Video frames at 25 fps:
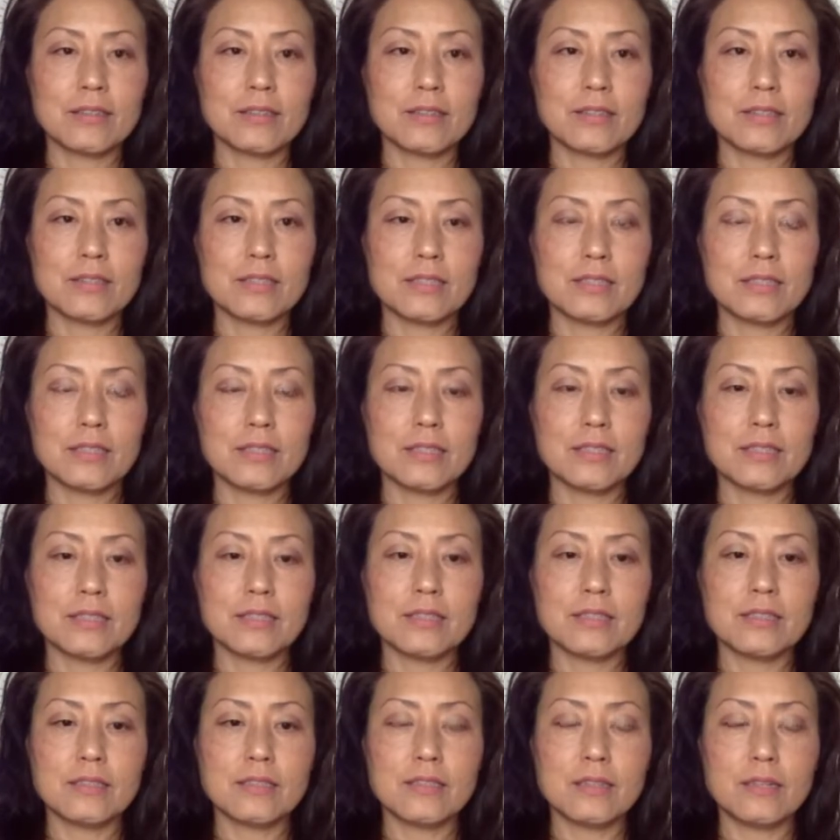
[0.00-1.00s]
the
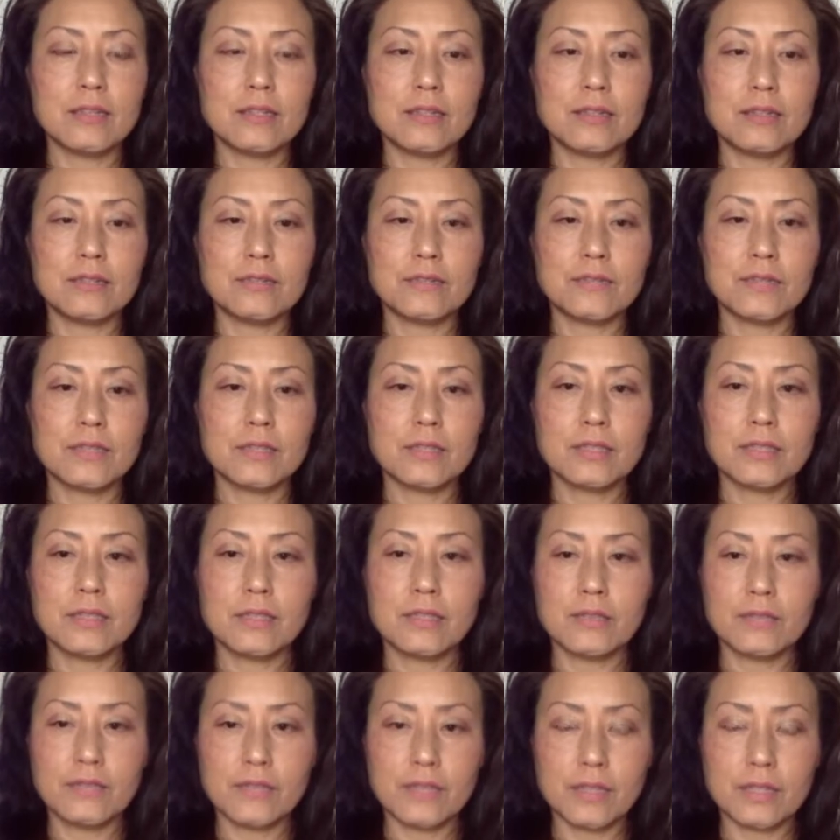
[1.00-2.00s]
season of
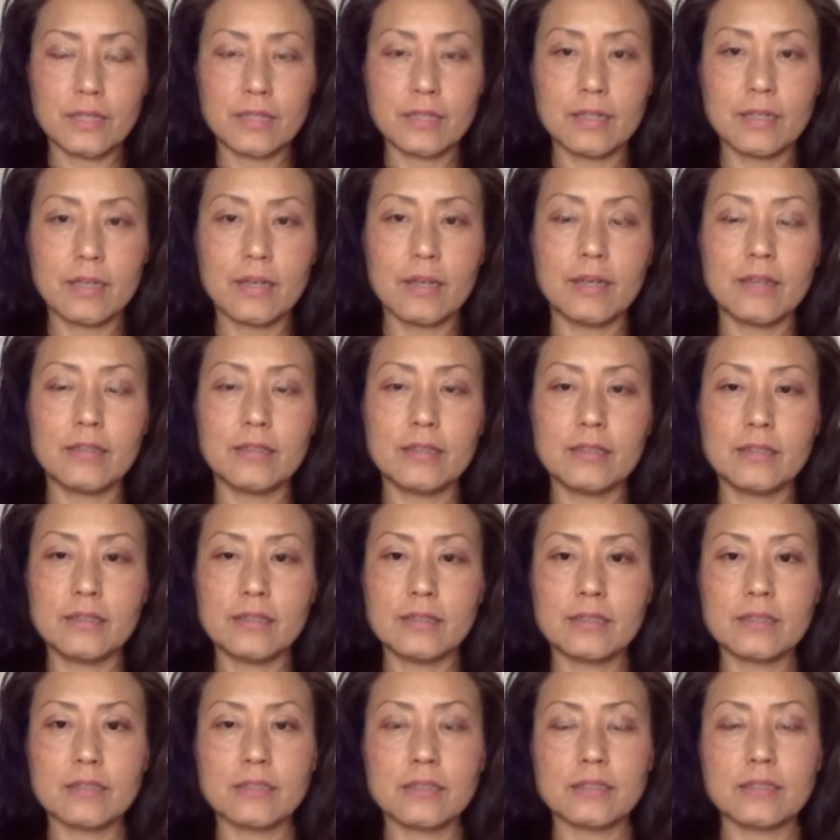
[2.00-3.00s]
giving,
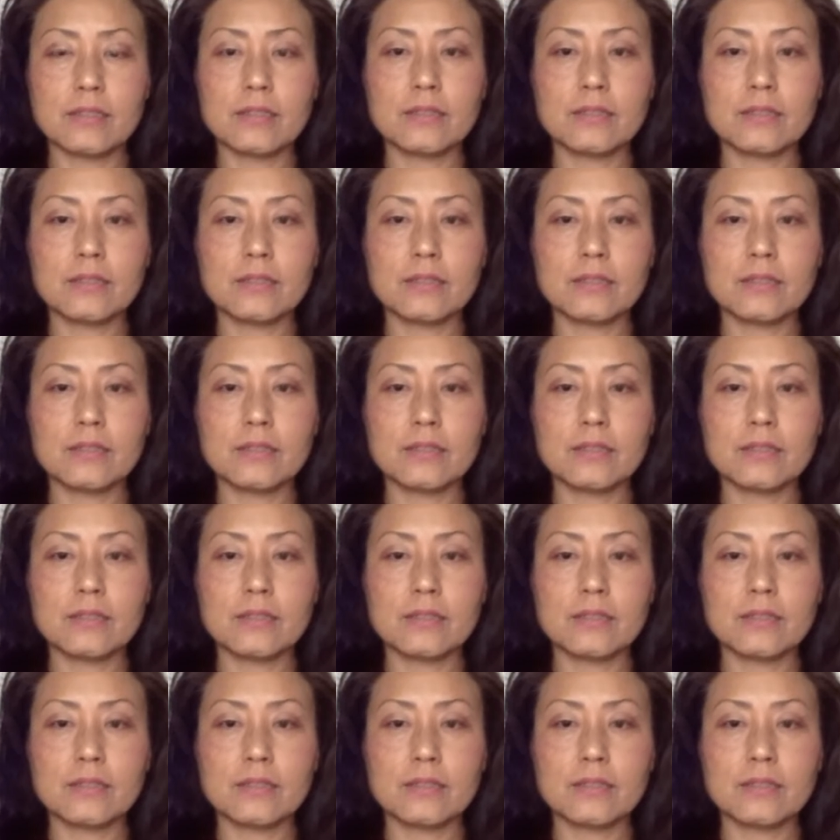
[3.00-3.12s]
and